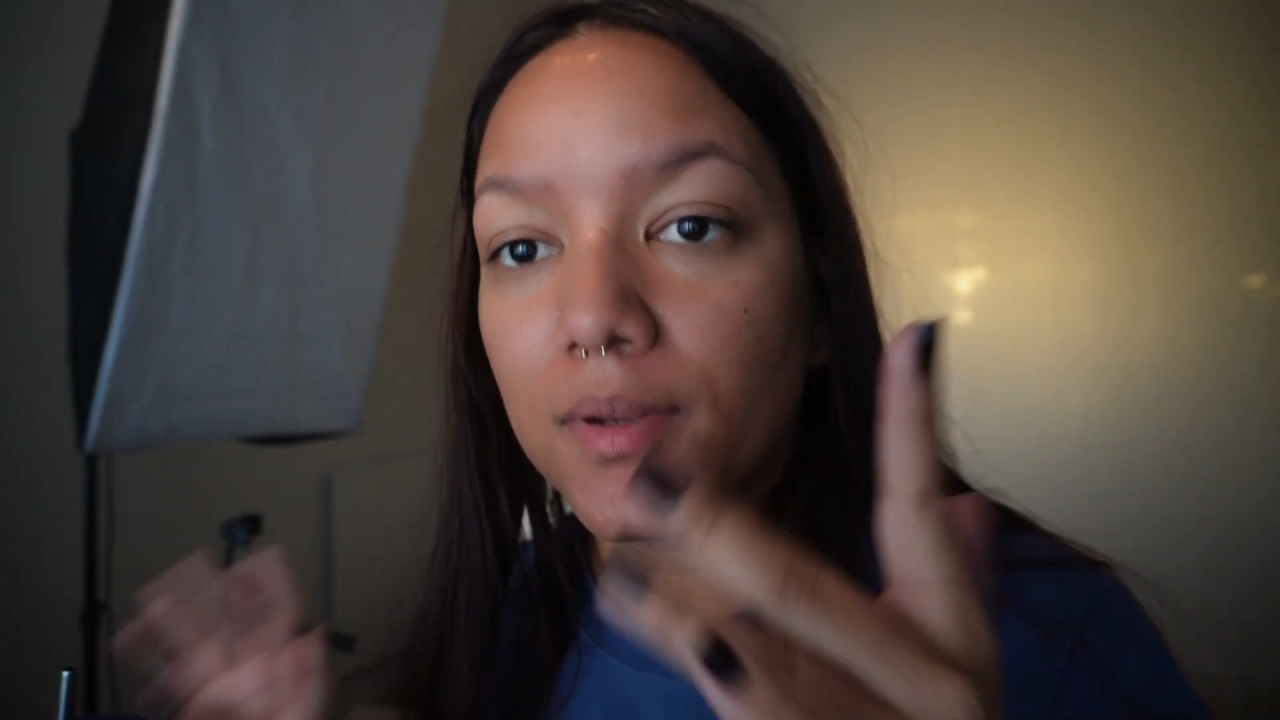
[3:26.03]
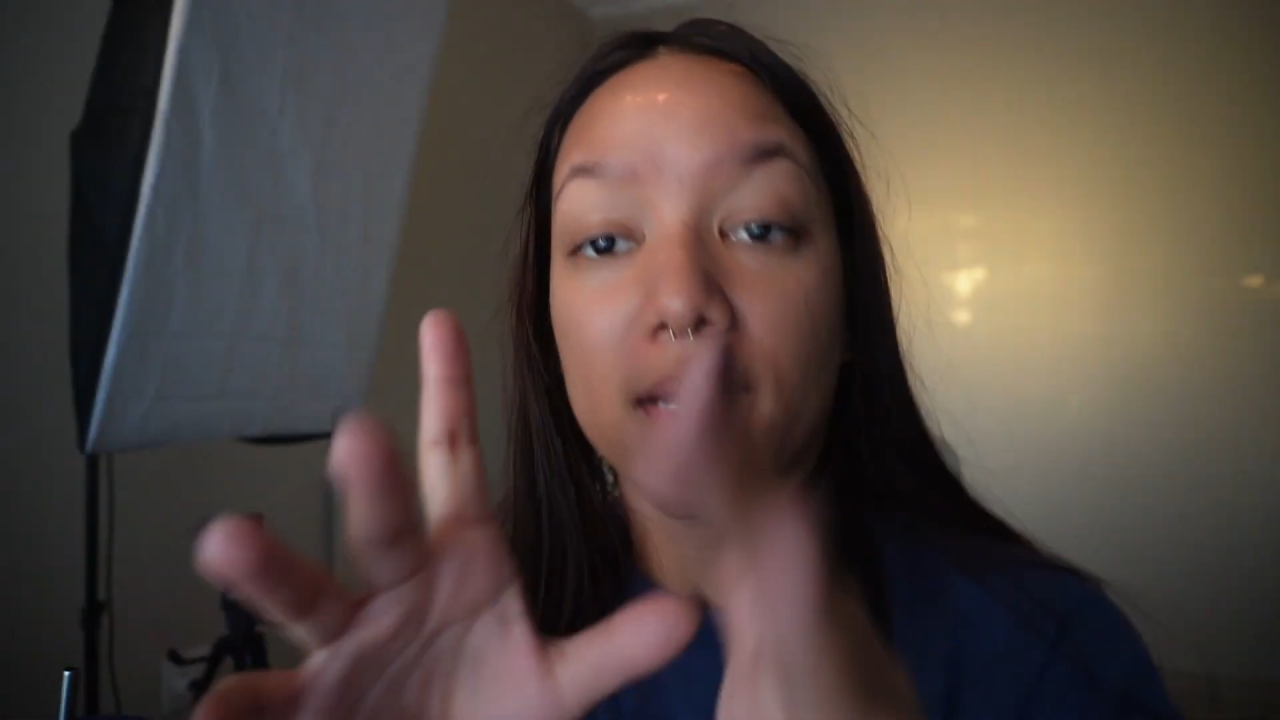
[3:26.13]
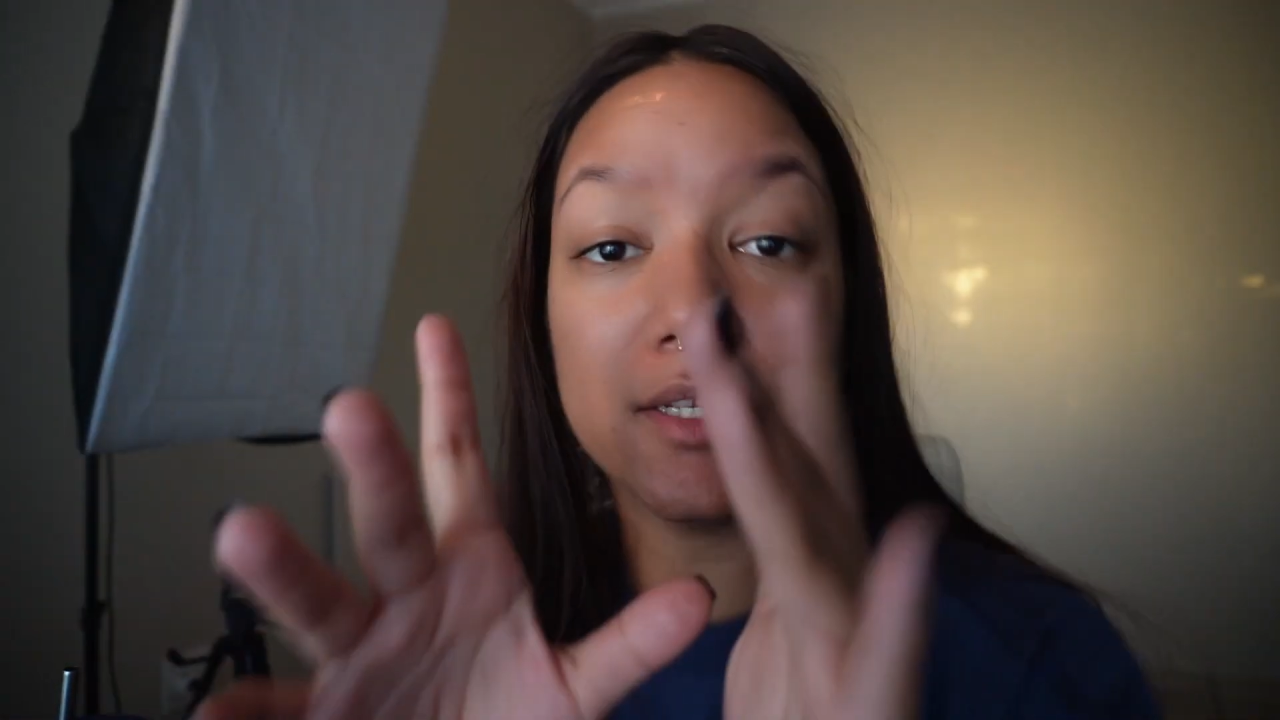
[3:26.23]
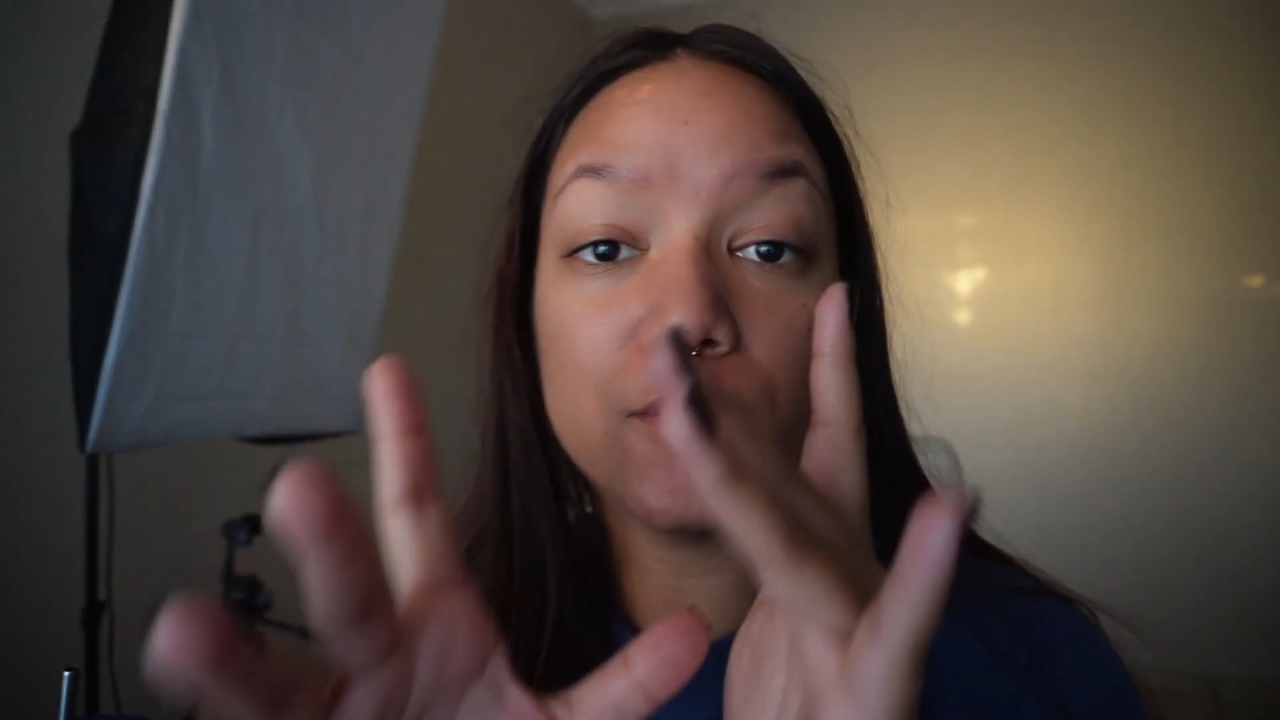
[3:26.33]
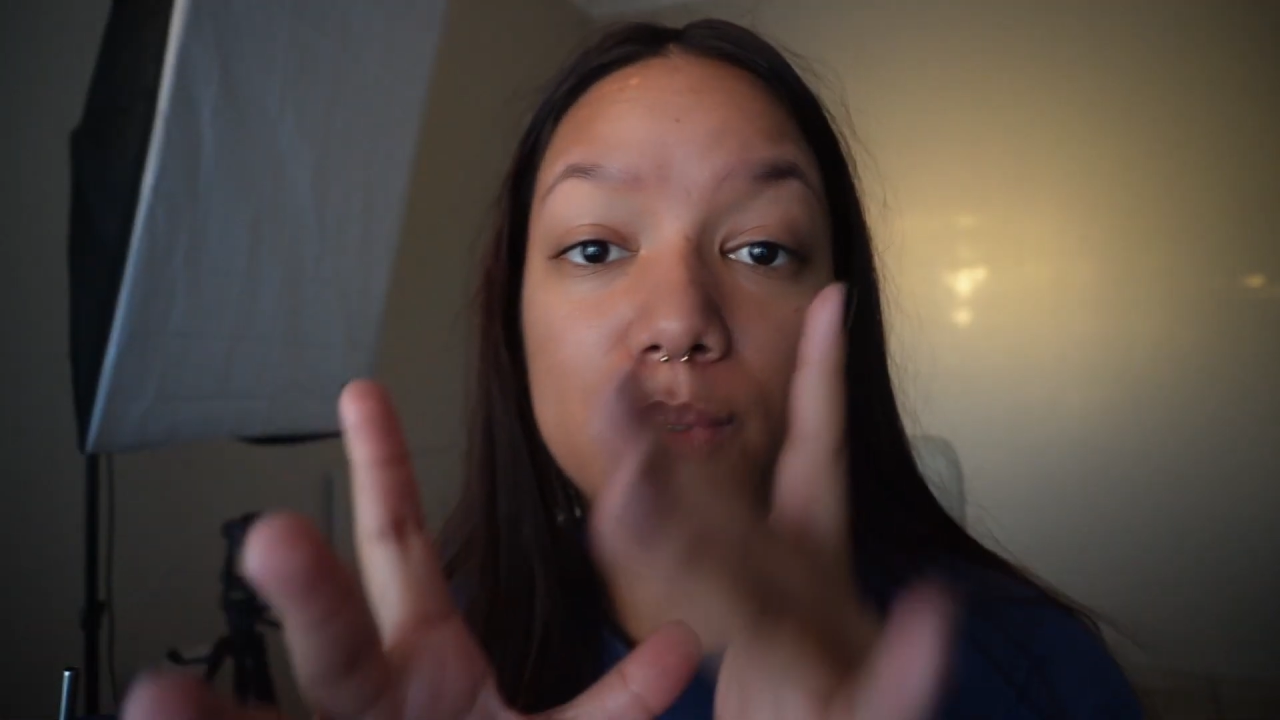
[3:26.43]
I
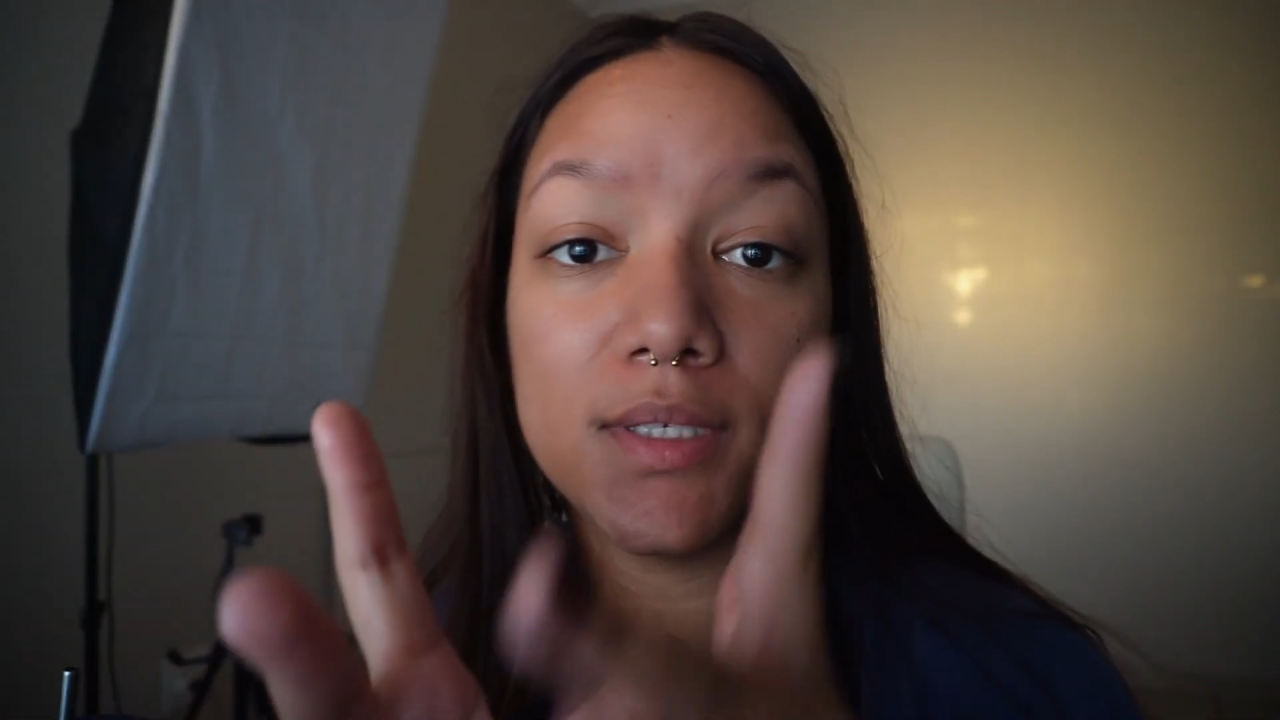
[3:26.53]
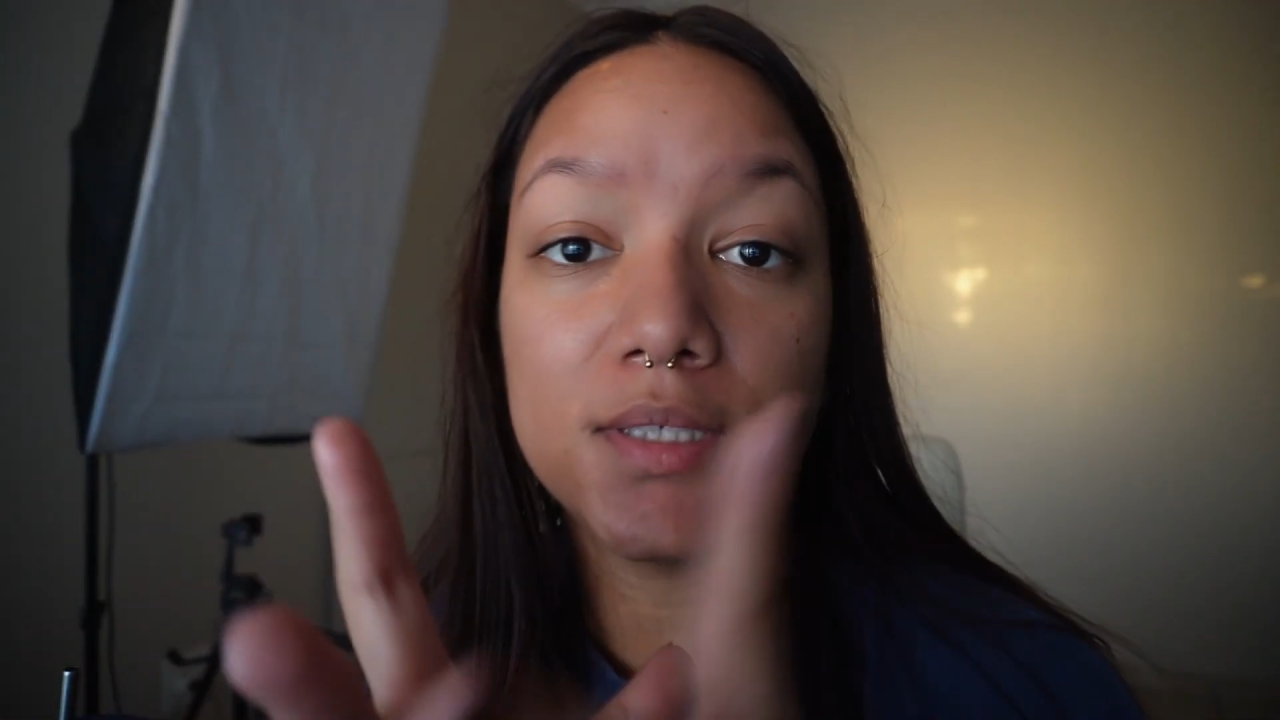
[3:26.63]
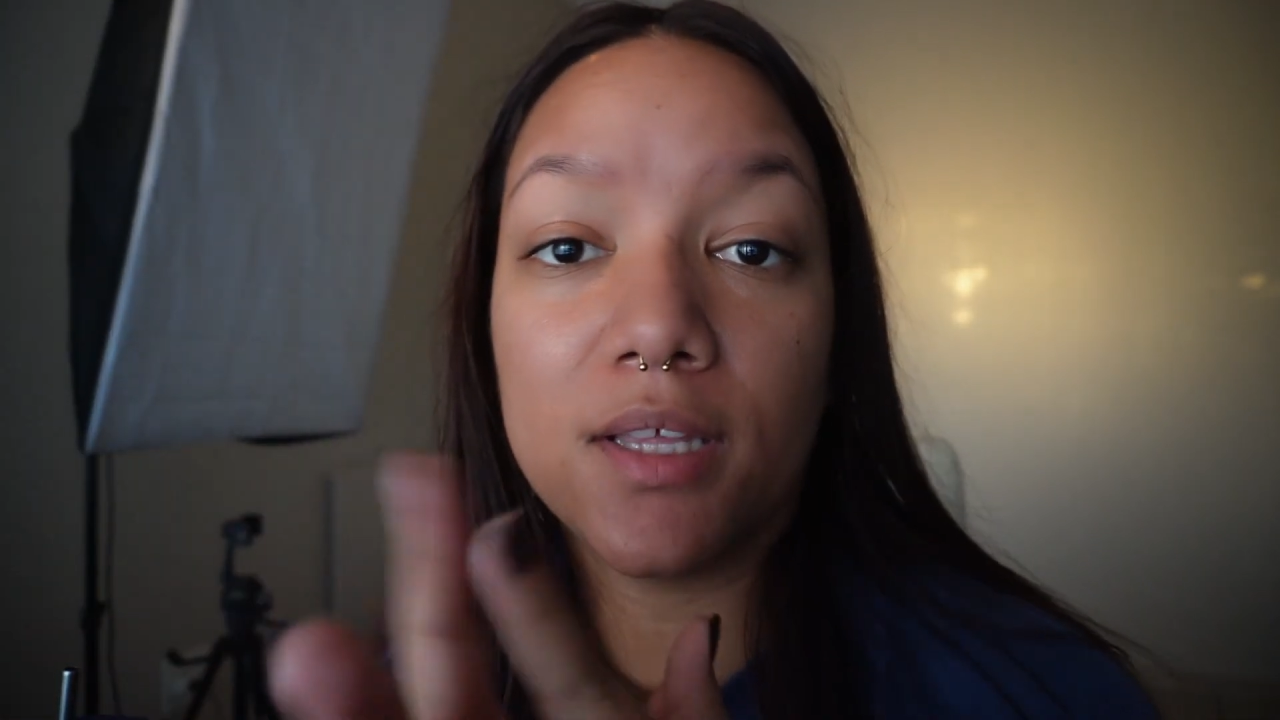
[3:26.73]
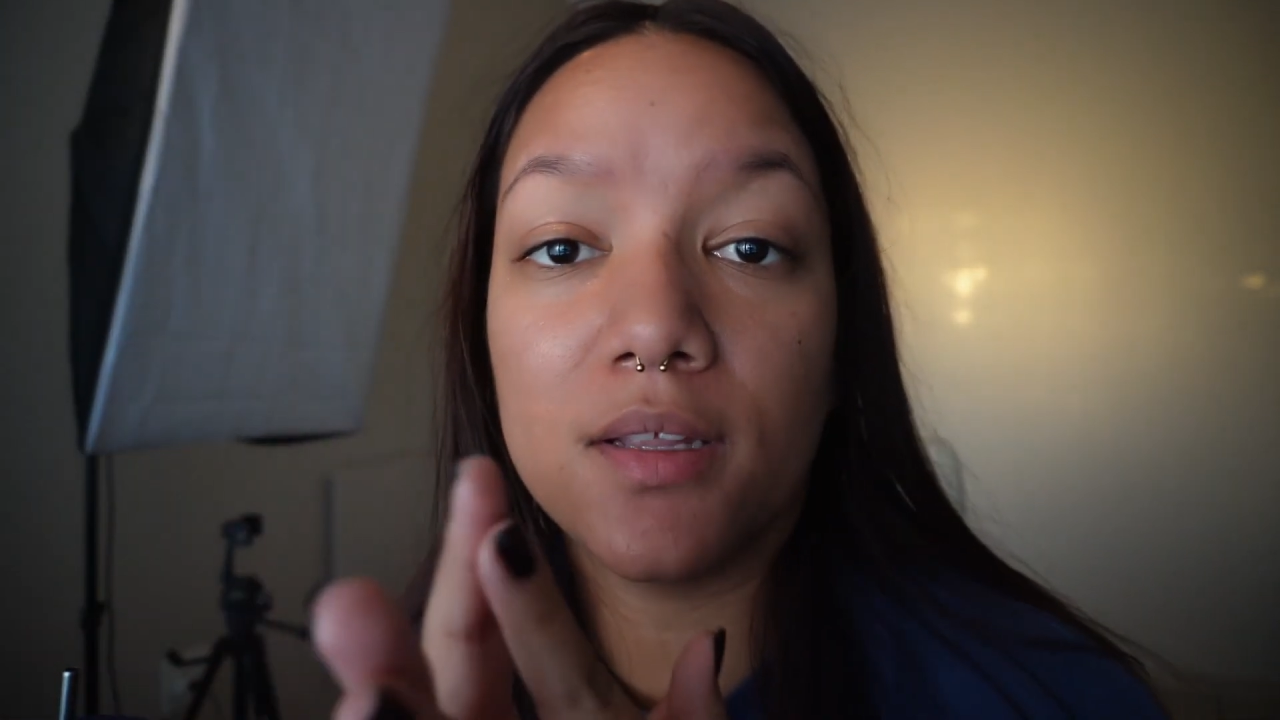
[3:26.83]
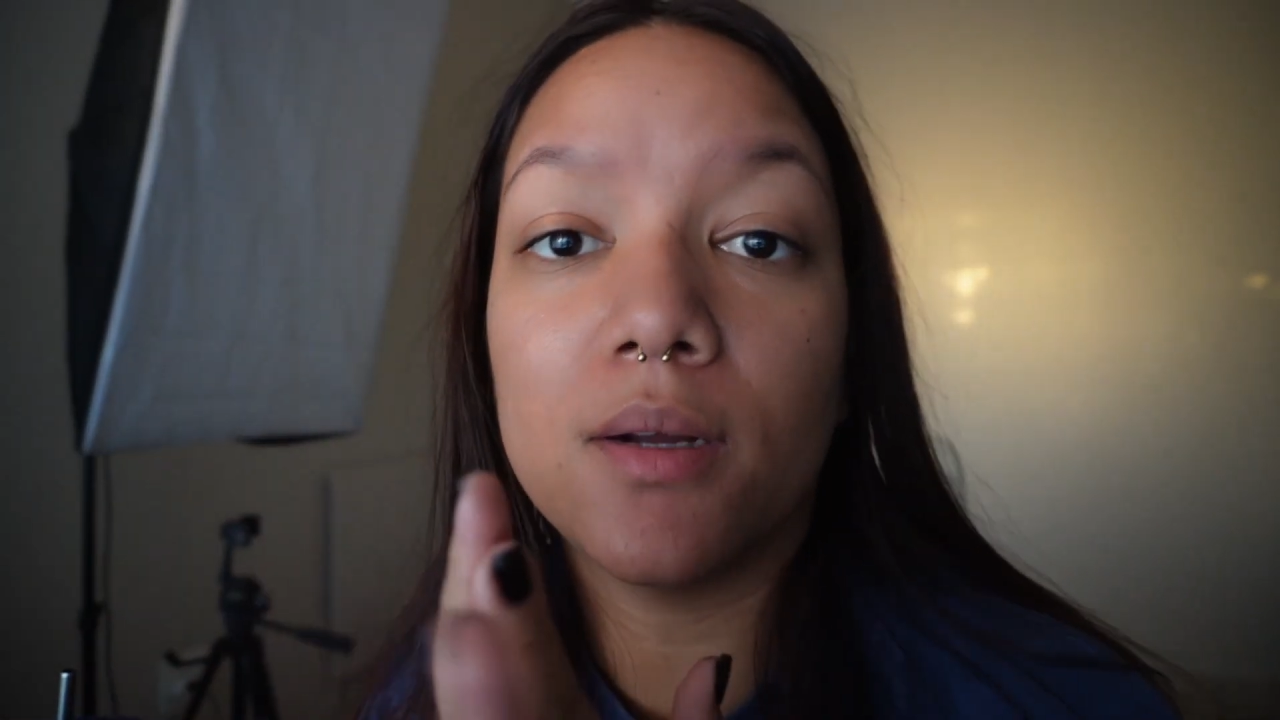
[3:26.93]
just want to say
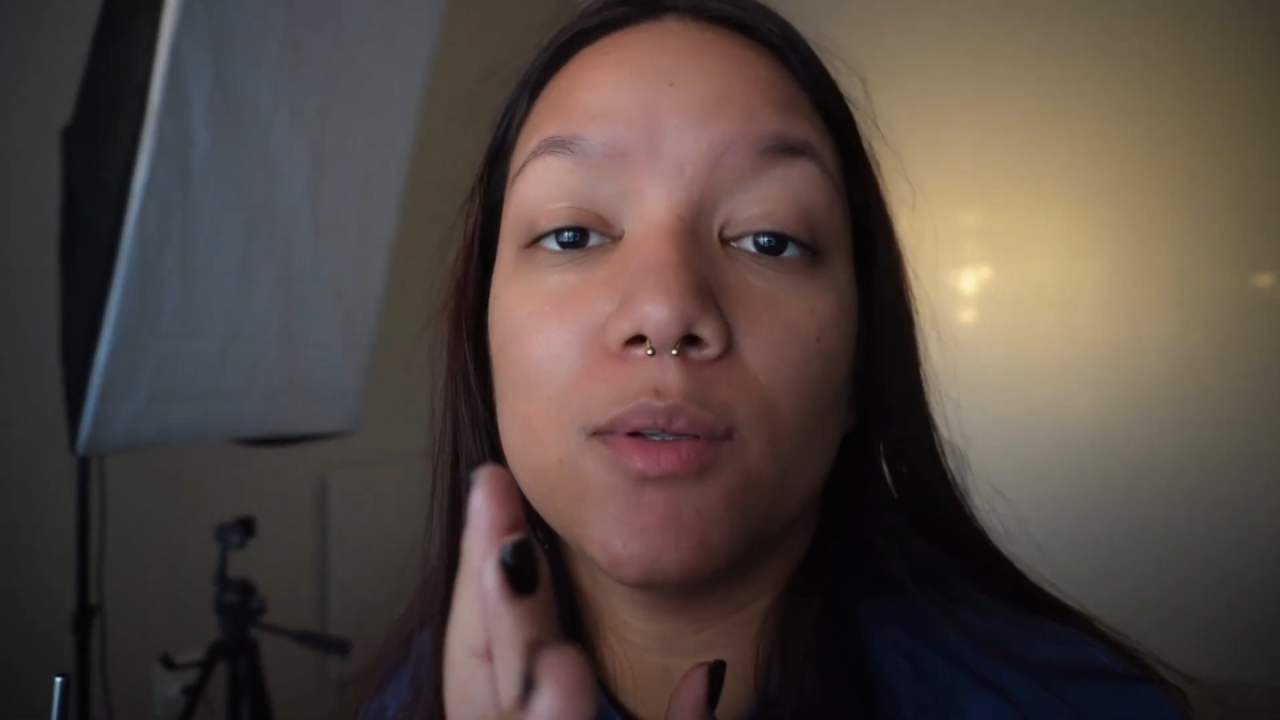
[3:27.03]
that I will